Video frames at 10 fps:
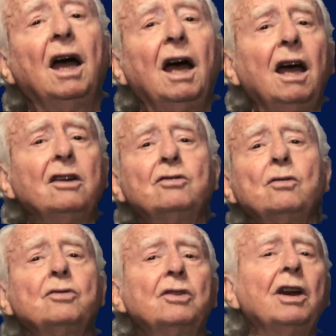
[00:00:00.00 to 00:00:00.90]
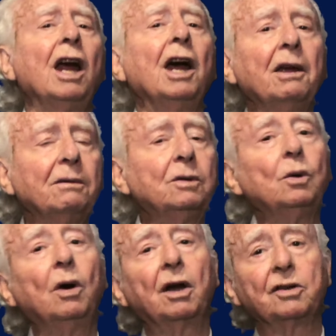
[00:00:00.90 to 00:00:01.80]
and subscribe
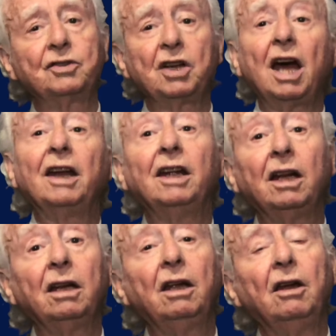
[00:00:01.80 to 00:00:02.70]
to our channel